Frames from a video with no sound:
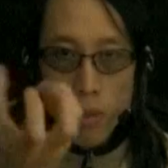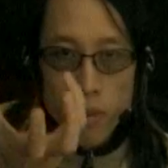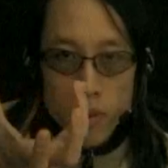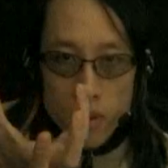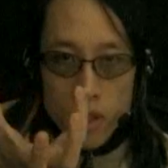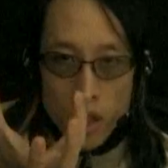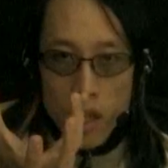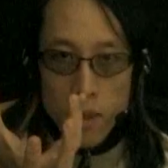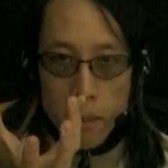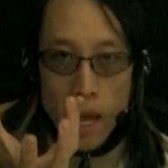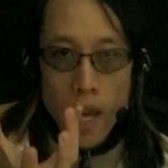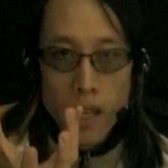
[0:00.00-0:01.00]
you know,
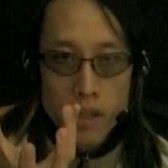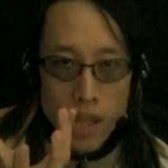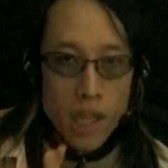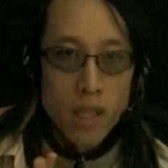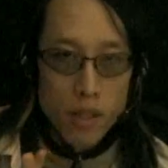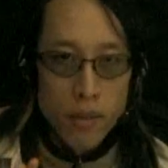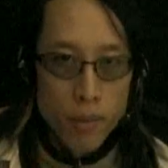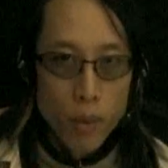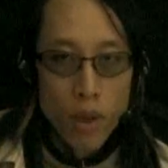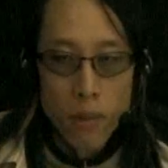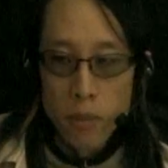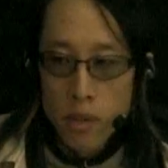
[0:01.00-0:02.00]
solid mass. That is
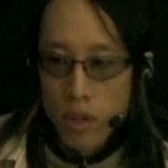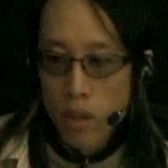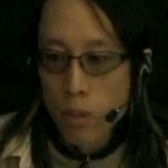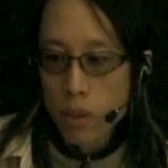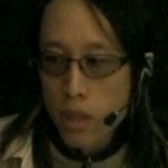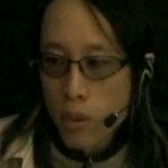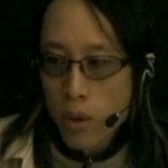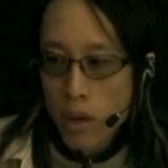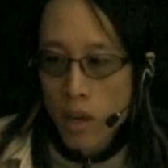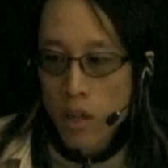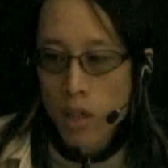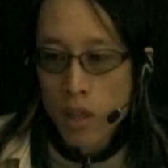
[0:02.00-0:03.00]
a form. So when
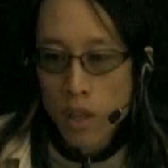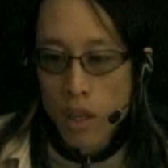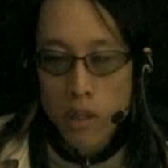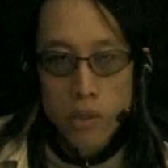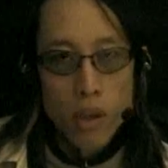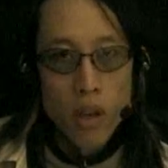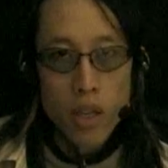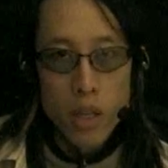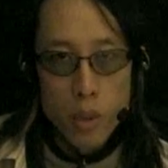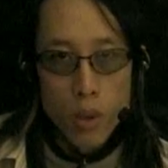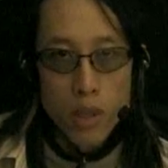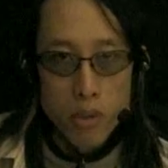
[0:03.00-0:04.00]
you are, are, are,
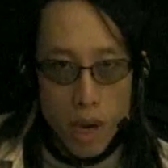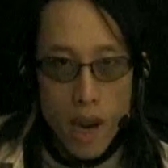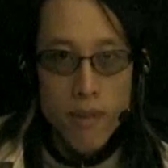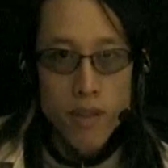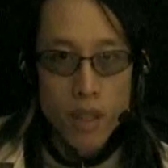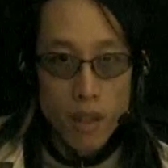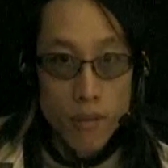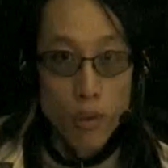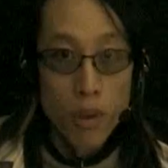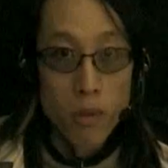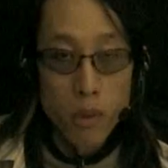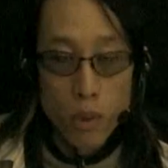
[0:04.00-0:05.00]
drawing, you are
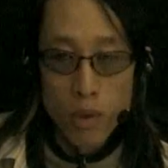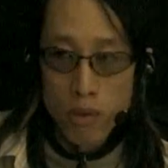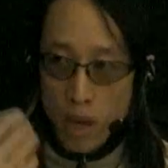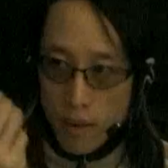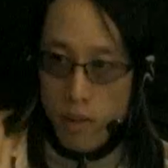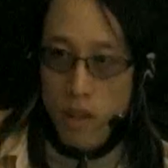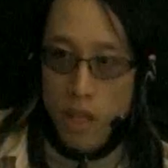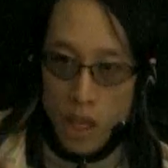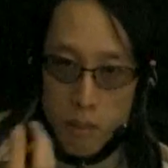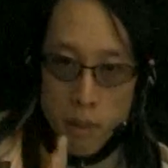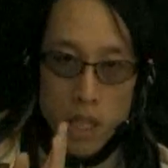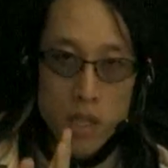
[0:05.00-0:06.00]
drafting the forms. You are
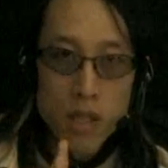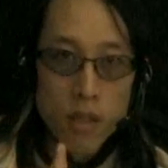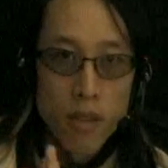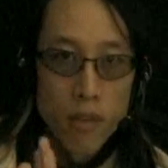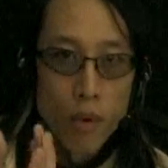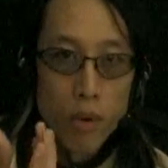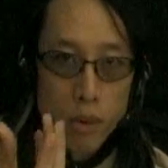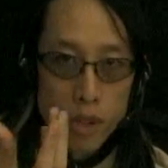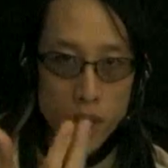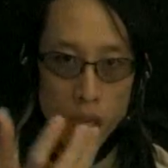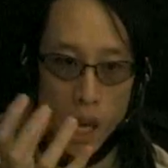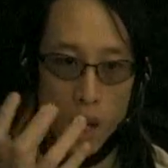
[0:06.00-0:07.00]
drafting the dimensions of the
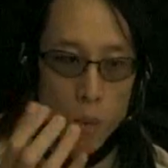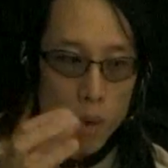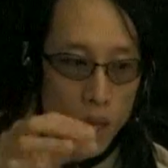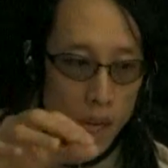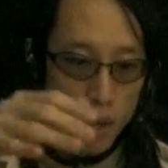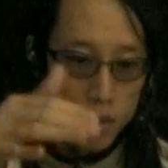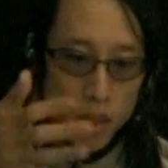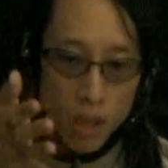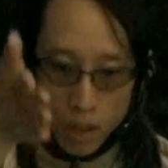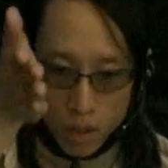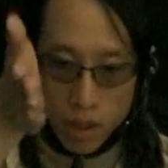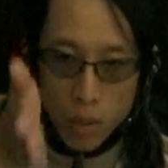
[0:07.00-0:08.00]
form. You're saying how wide,
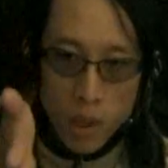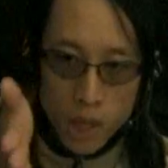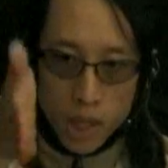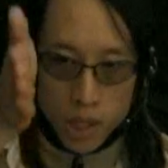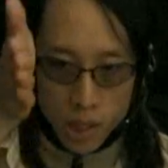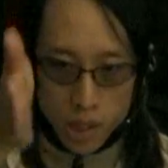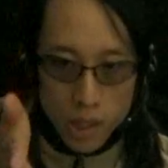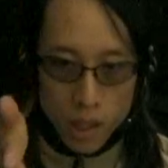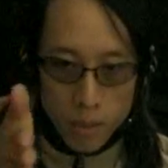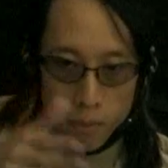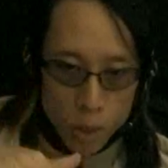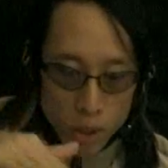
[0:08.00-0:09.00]
how tall. You know,
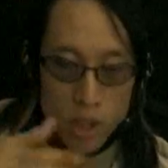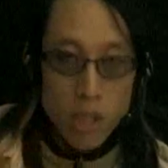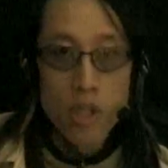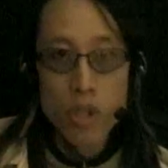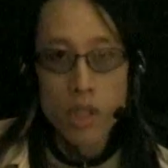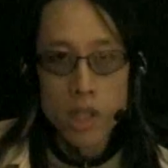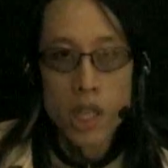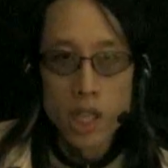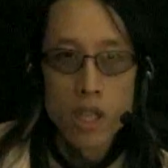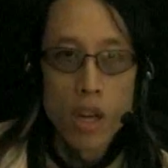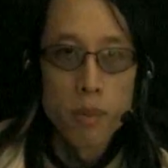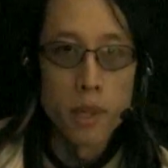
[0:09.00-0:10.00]
uh, um, you're, it's
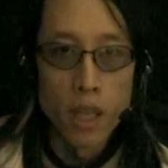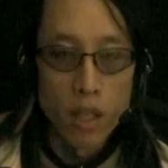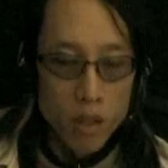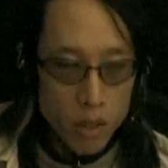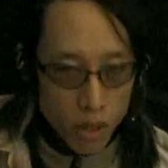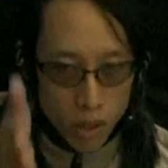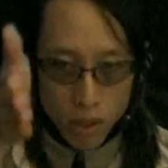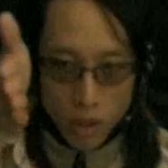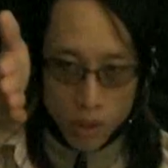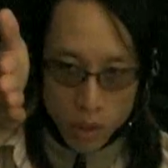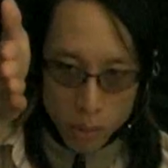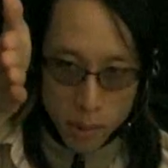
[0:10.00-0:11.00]
it's like sculpting. You know,
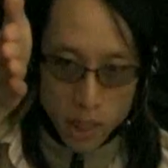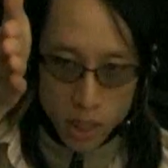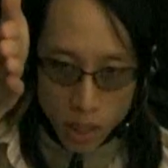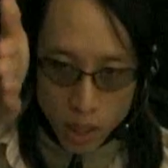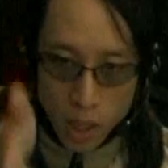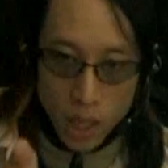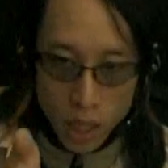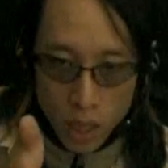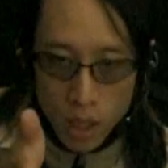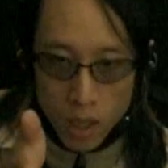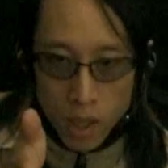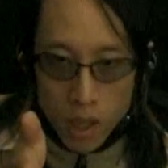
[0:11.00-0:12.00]
you're you're, you're basically
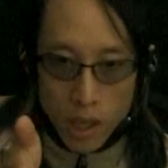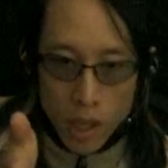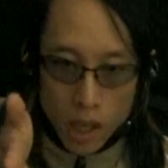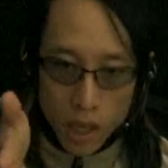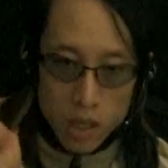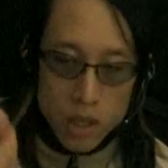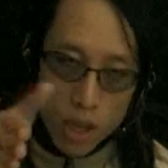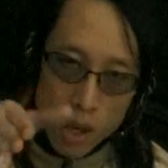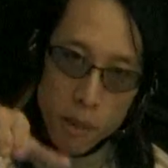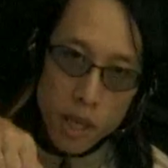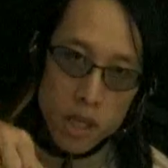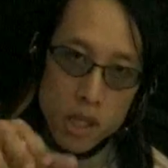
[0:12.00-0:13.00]
cutting uh,
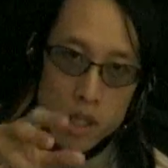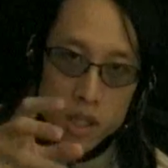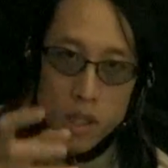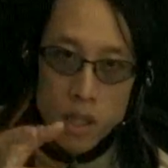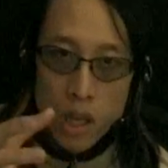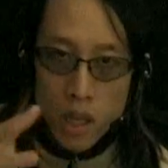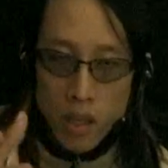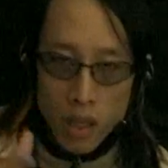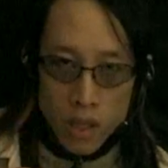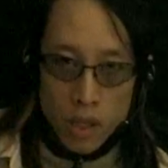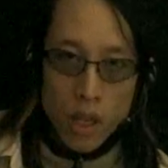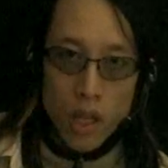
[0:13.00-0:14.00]
sharp edges and,
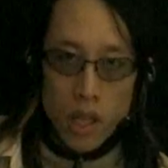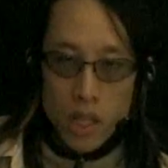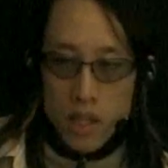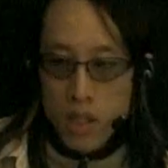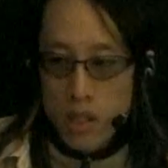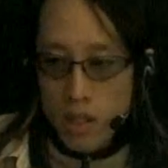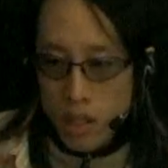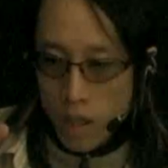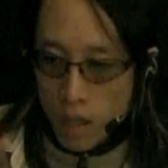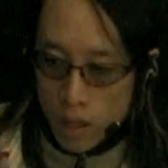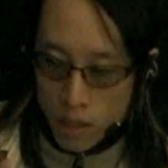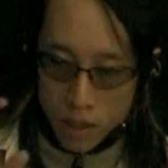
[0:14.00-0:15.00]
and, and tall
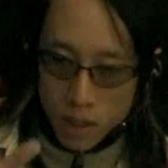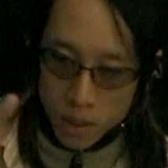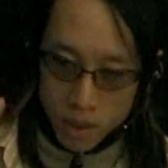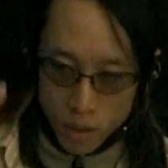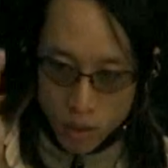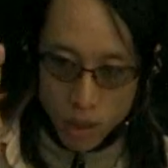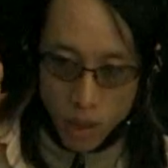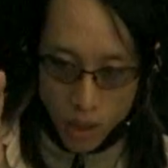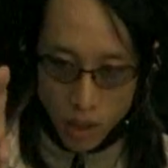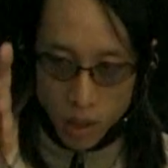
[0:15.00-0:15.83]
edges and, and uh, you know